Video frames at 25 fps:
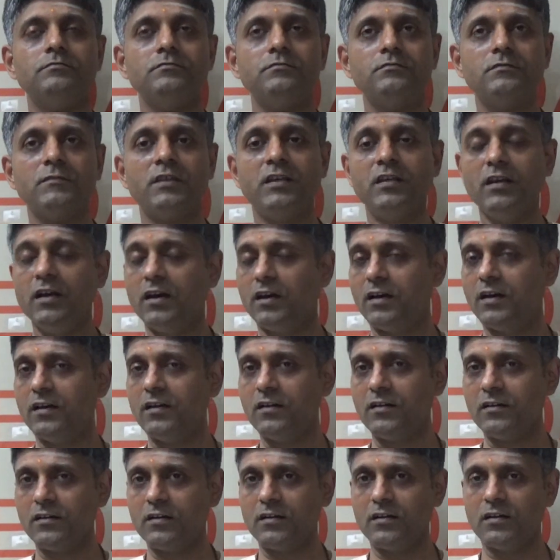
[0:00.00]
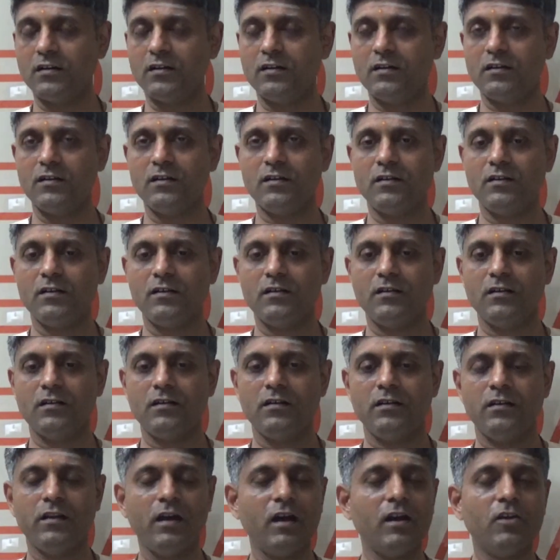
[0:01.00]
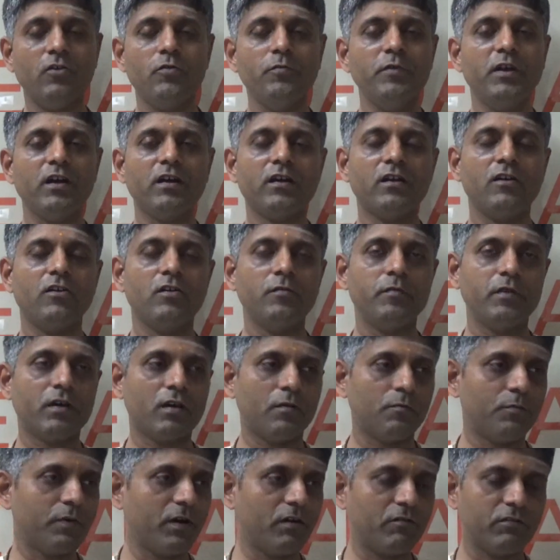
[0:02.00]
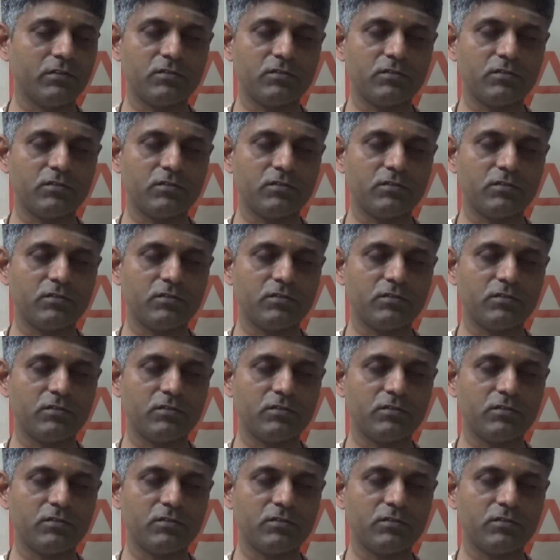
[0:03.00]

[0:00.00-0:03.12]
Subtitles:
Here, Laodamia cannot be compared with